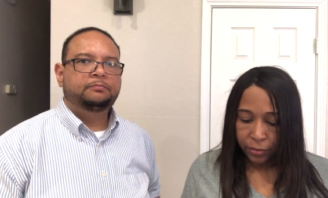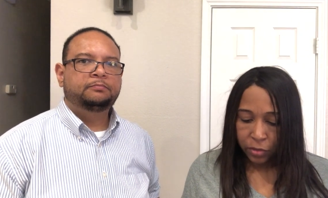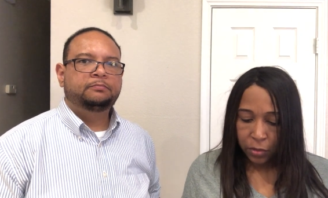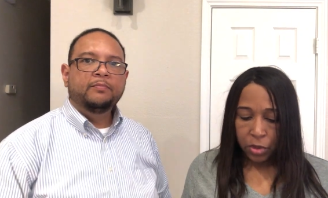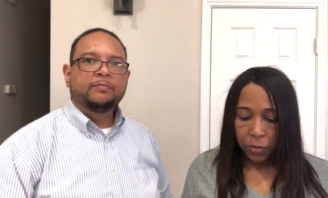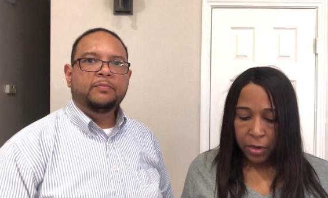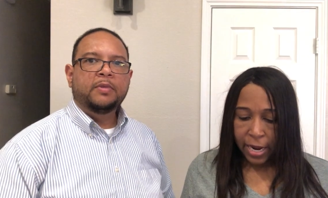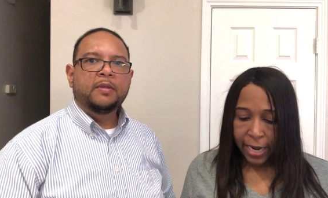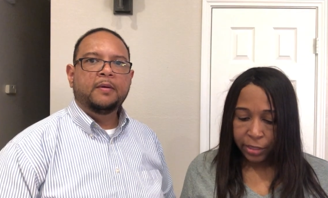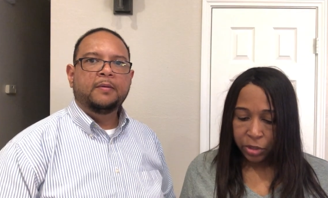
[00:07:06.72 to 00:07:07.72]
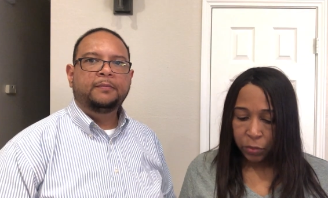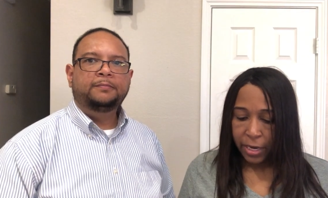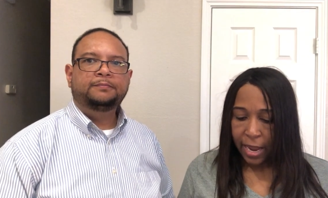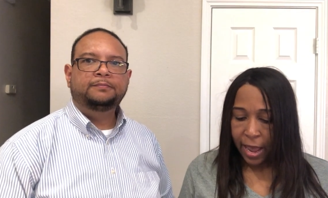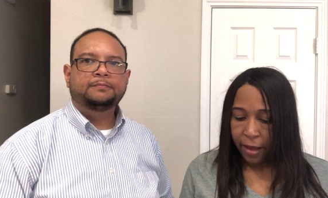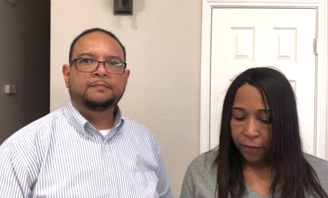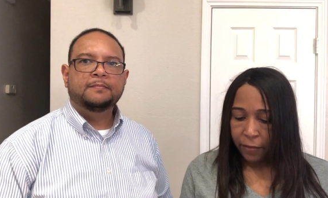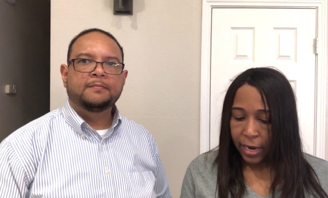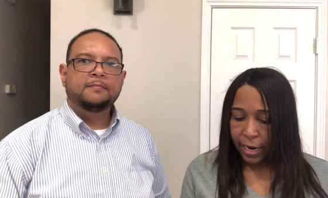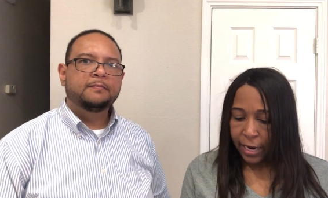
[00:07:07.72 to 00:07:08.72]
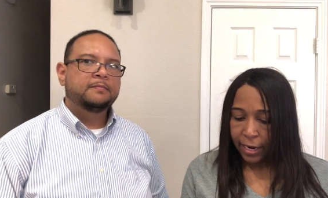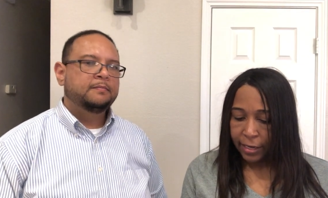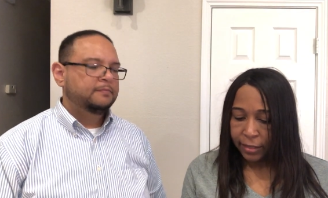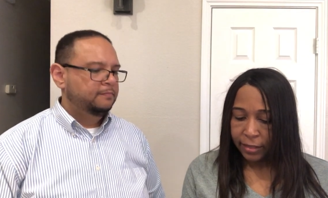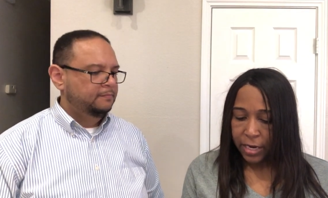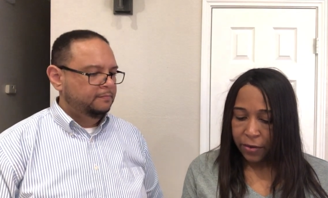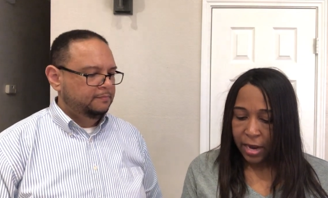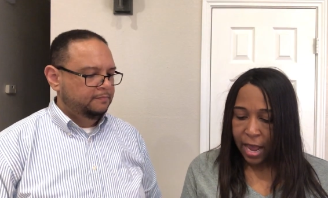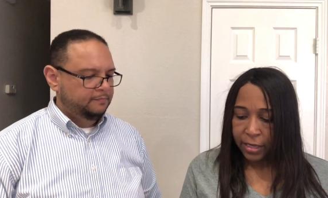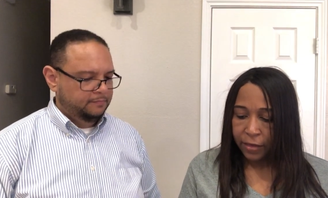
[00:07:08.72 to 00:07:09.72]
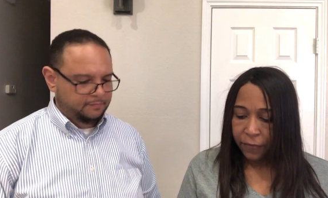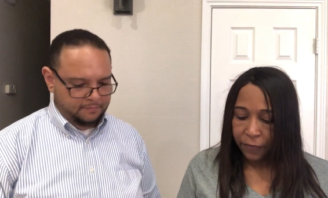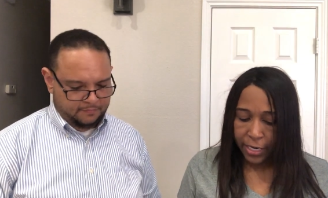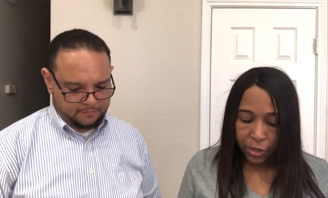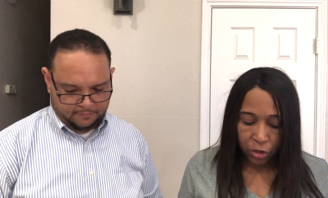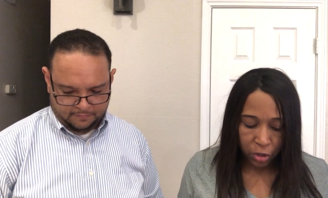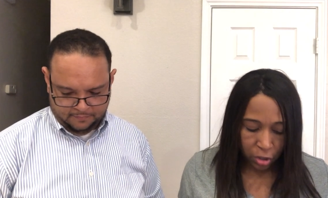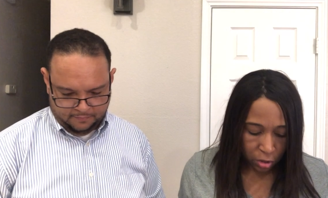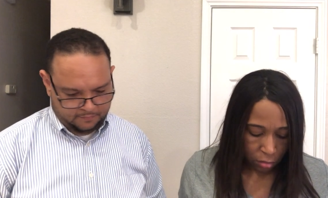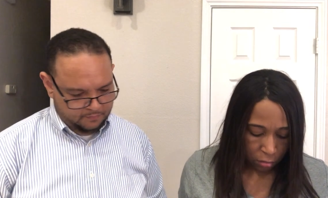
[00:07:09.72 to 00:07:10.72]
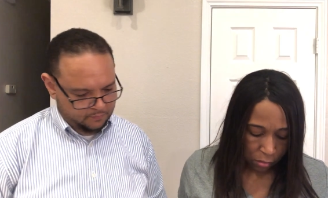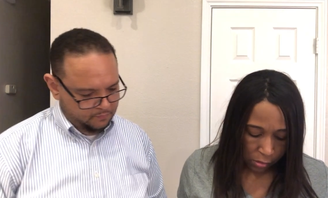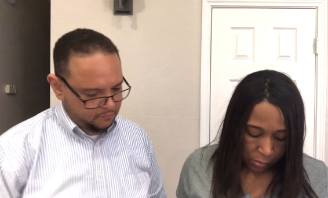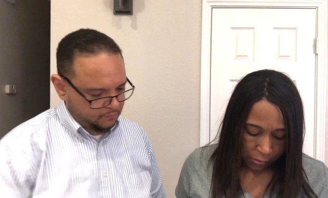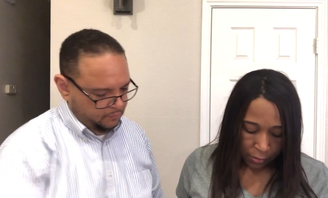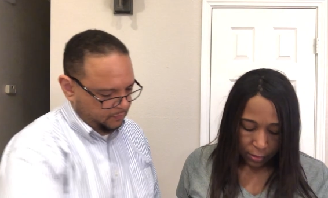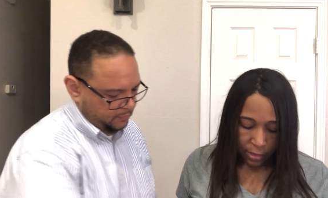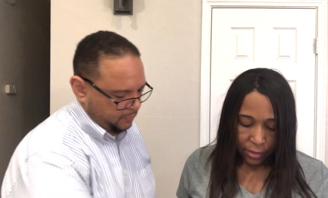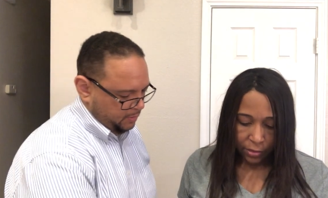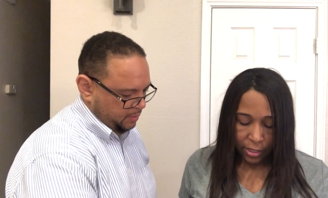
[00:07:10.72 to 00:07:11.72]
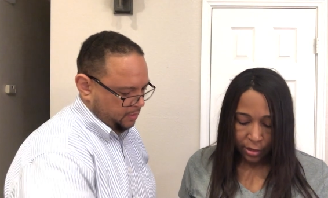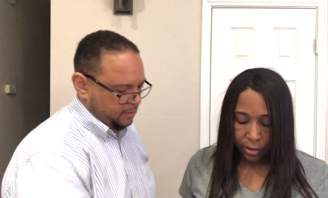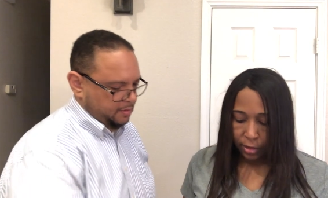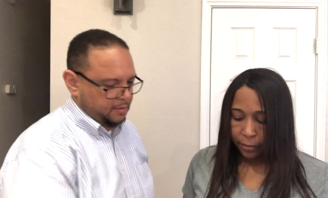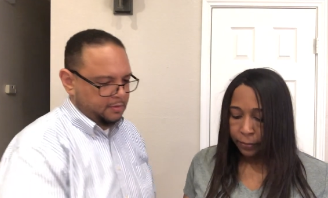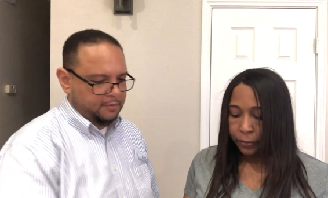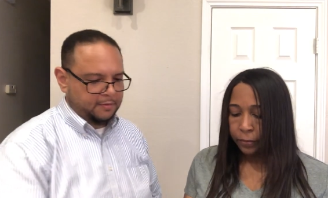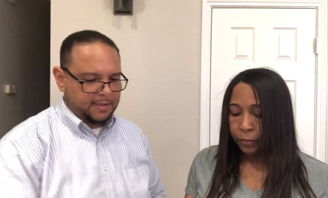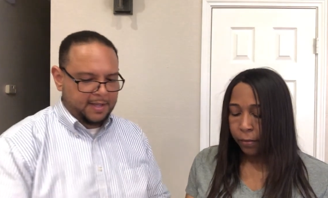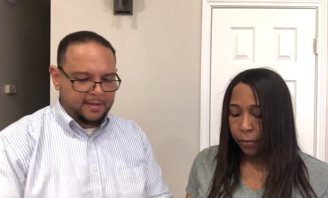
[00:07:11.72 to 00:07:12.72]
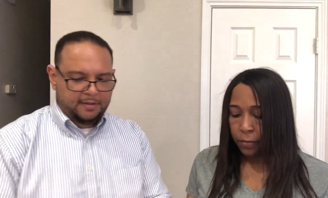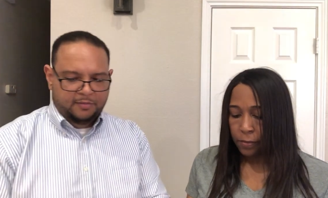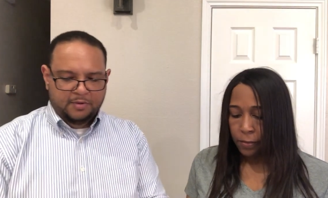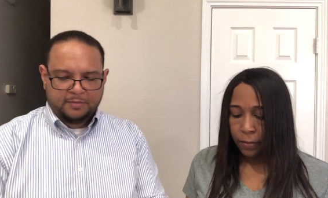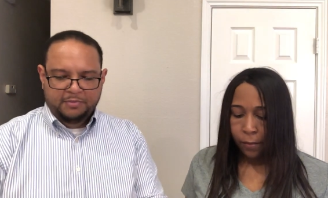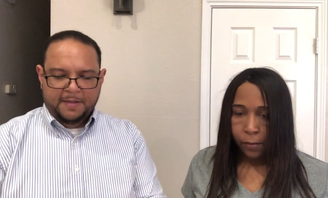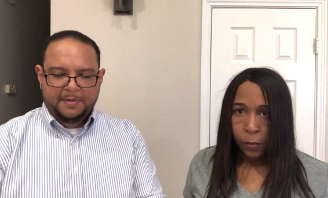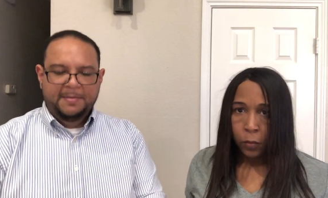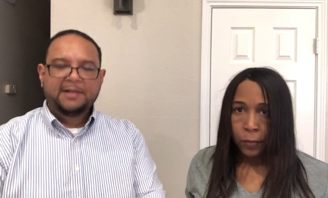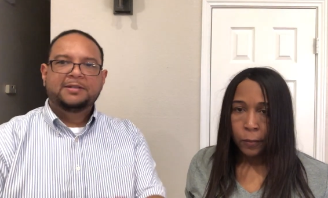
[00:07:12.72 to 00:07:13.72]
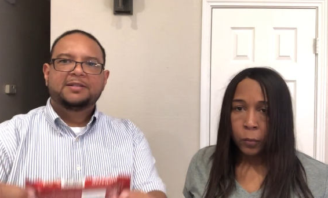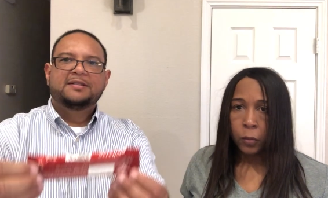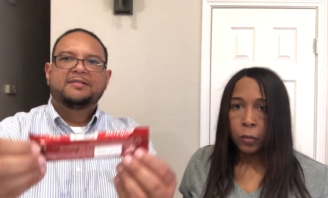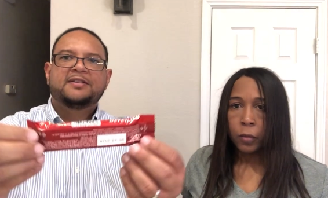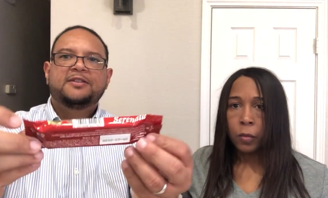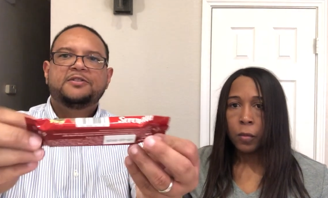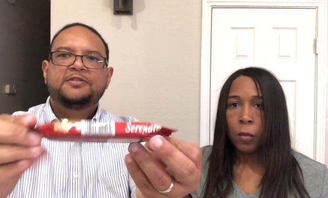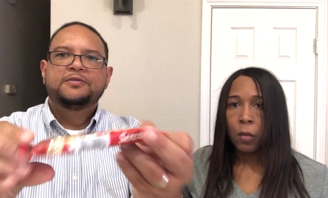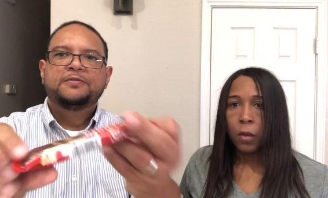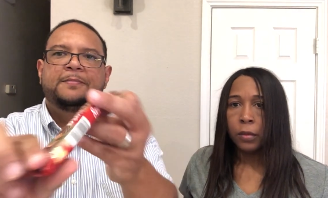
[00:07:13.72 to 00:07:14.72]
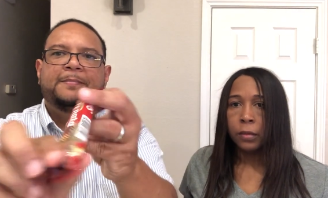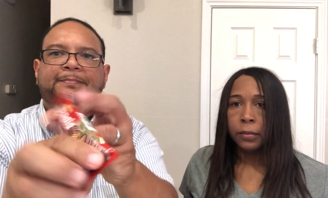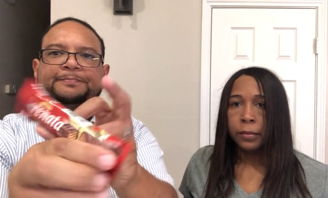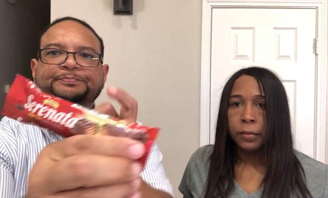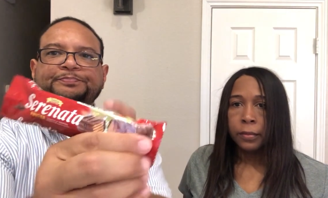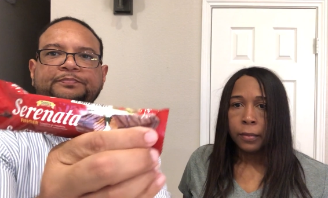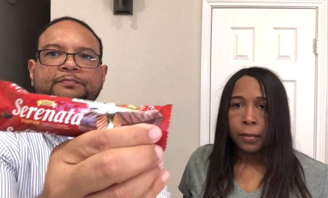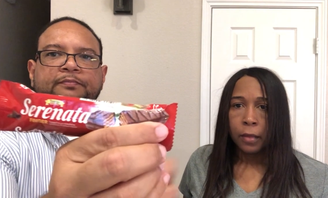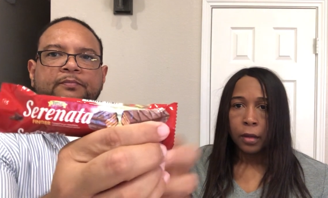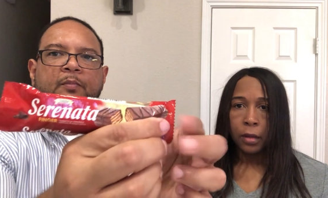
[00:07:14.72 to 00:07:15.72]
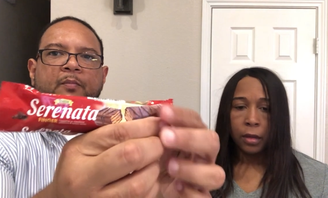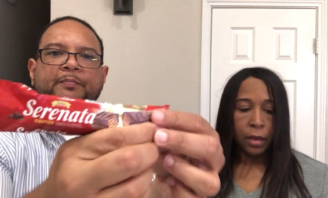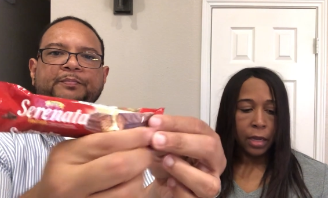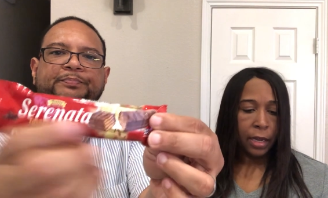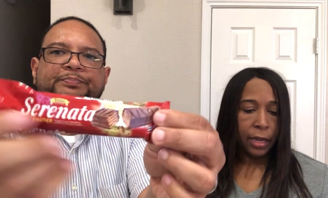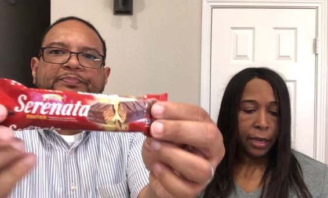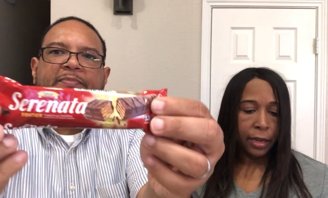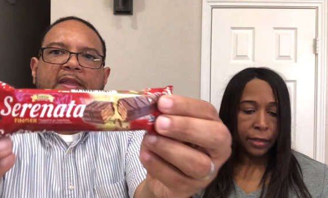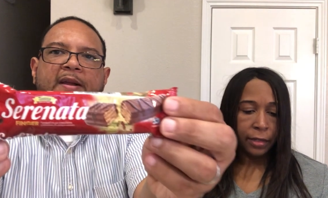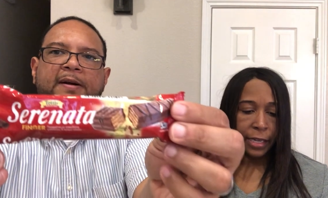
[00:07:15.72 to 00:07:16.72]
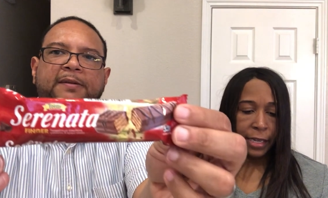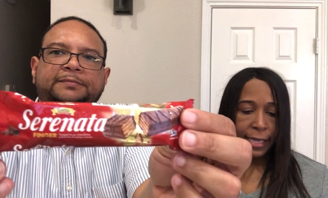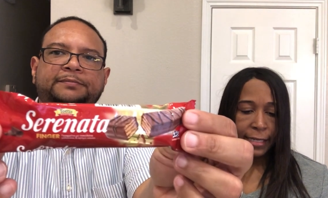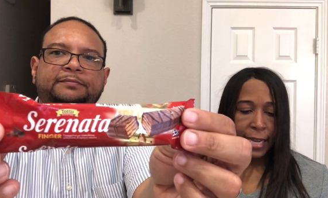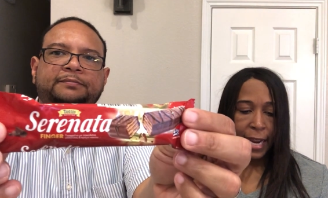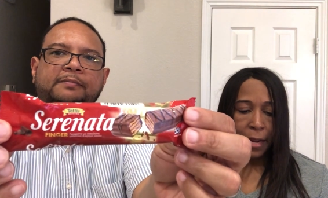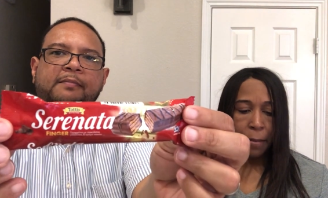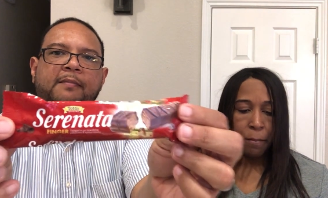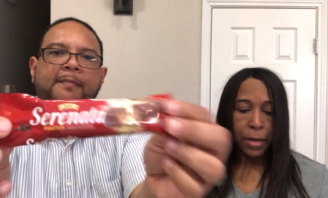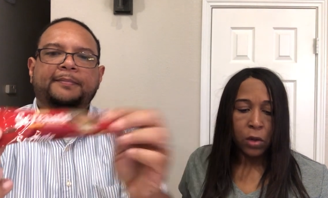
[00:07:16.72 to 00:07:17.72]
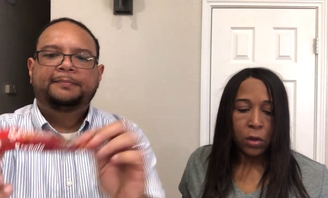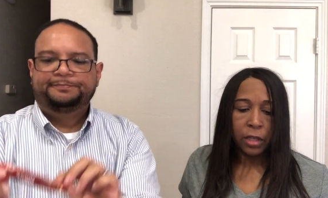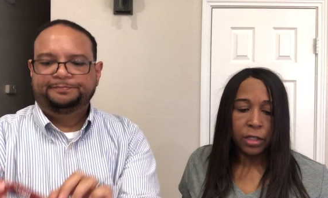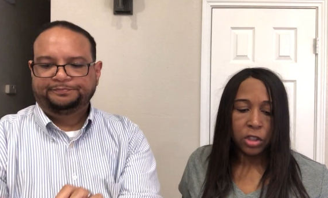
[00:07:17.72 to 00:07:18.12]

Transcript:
Speaker 1: so next we have a Serenata finger. Here it is.
Speaker 2: Okay, this one probably melted in the sun too.
Speaker 1: And it is a milk